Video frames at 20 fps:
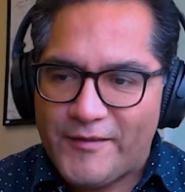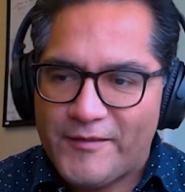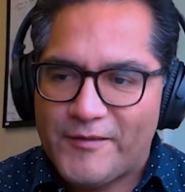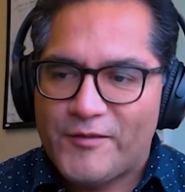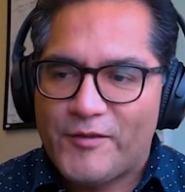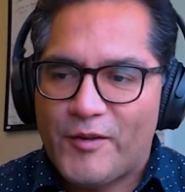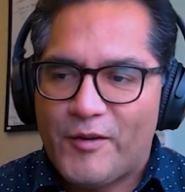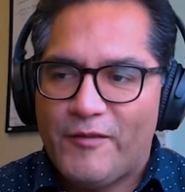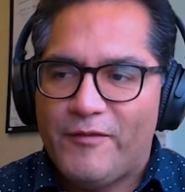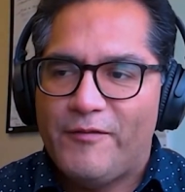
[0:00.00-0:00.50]

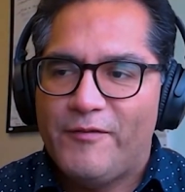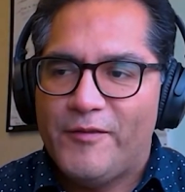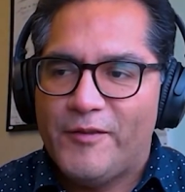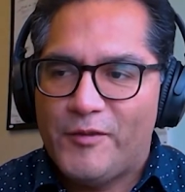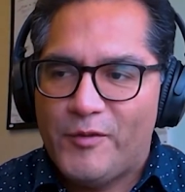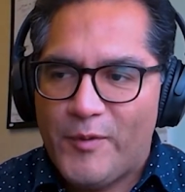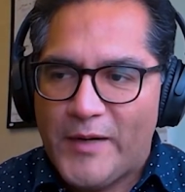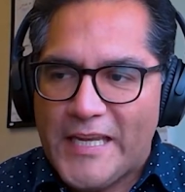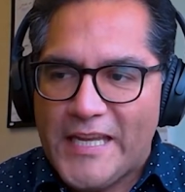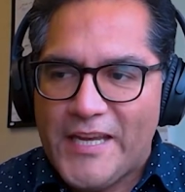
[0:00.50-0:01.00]
sort of
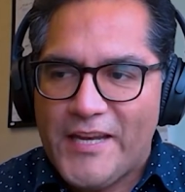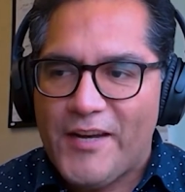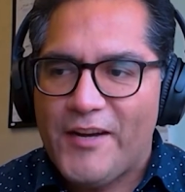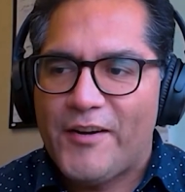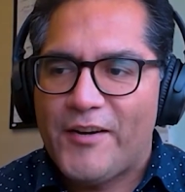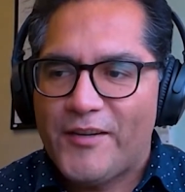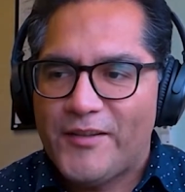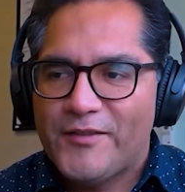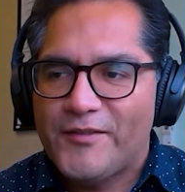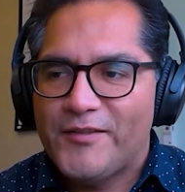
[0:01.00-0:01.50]
20
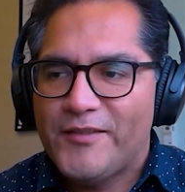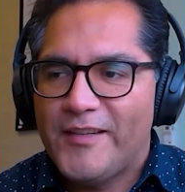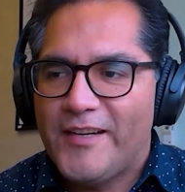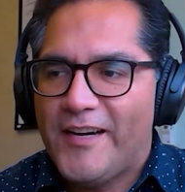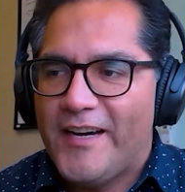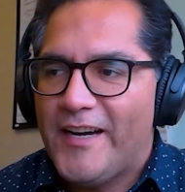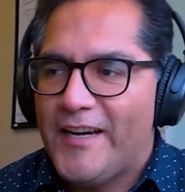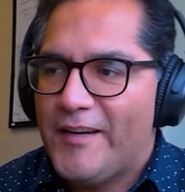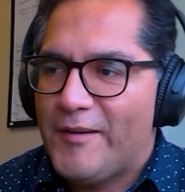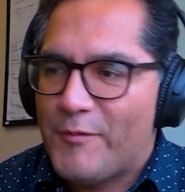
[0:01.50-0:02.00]
years,
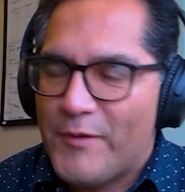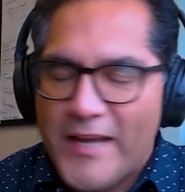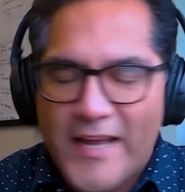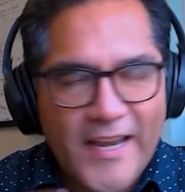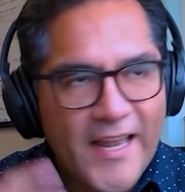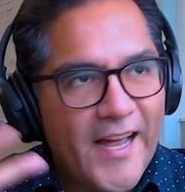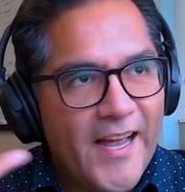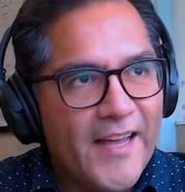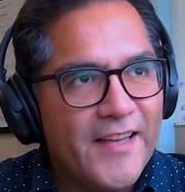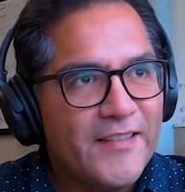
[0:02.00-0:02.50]
I
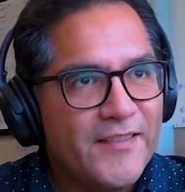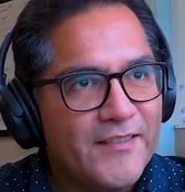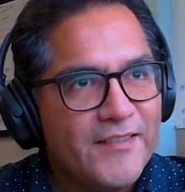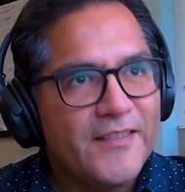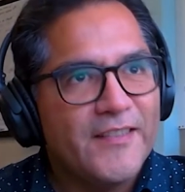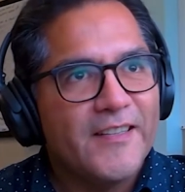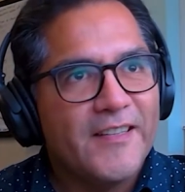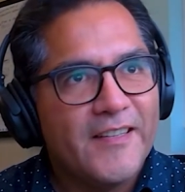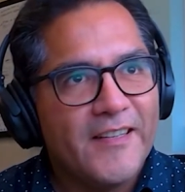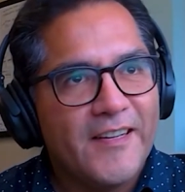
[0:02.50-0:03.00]
realized,